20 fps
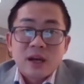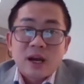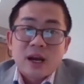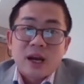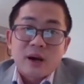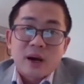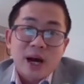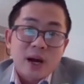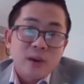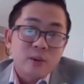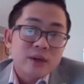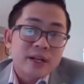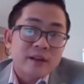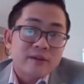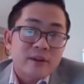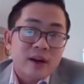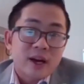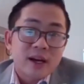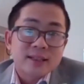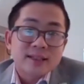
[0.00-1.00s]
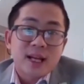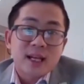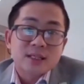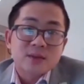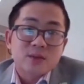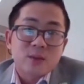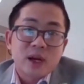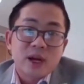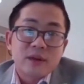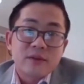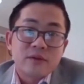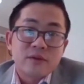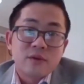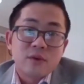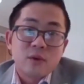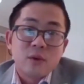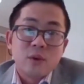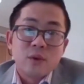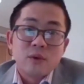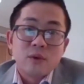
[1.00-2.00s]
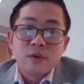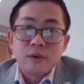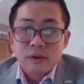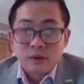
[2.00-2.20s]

I would advise as well for